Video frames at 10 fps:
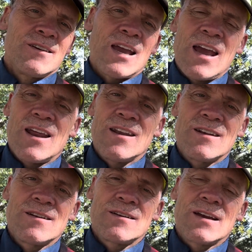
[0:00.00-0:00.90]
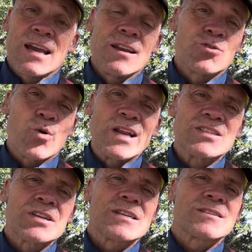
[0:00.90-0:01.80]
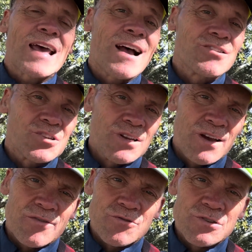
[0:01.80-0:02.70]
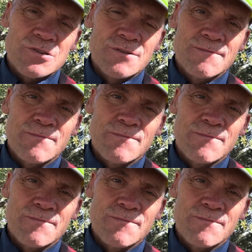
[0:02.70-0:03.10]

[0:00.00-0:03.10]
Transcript: and again 26,000 others